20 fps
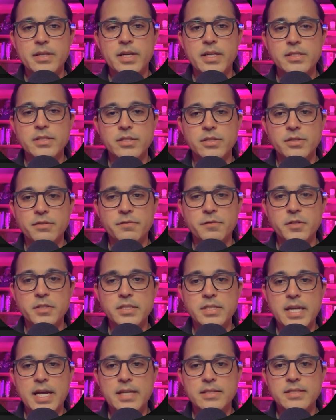And so the
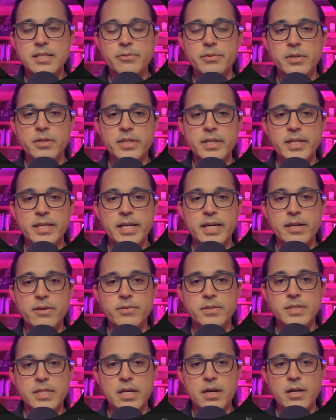first task that we're looking at
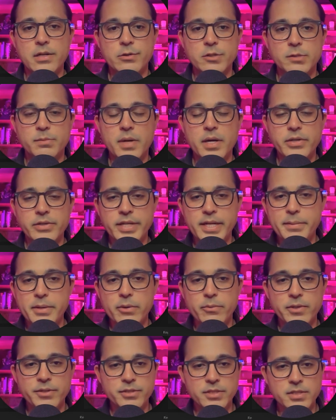was that autoresponder
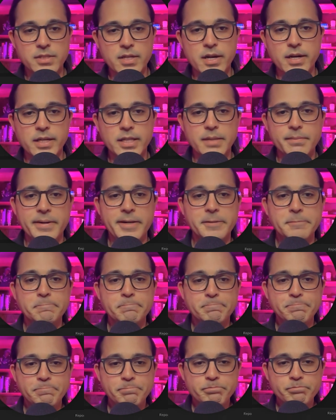email we were just talking about.
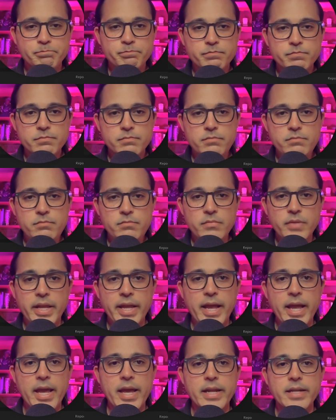
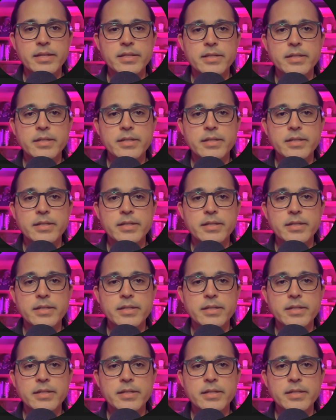And